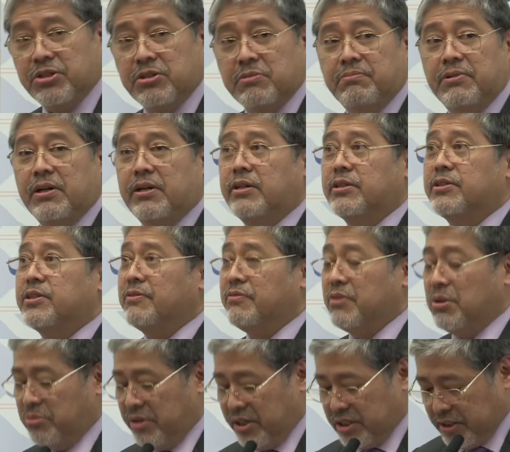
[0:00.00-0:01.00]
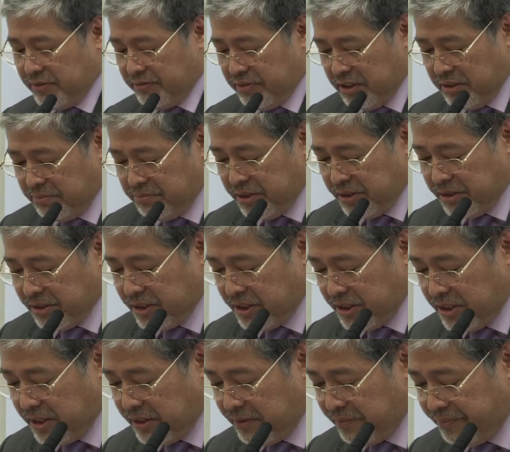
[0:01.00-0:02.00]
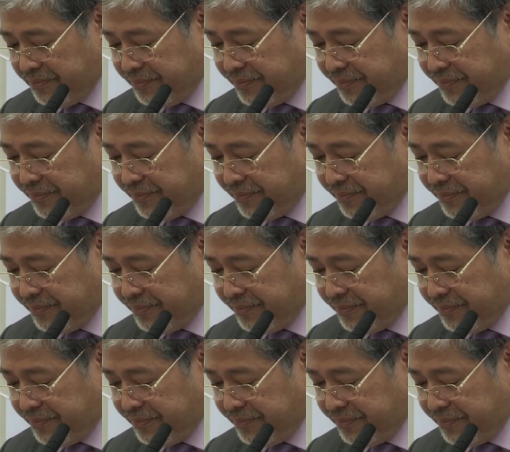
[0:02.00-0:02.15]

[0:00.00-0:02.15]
to parts of the West Philippine Sea,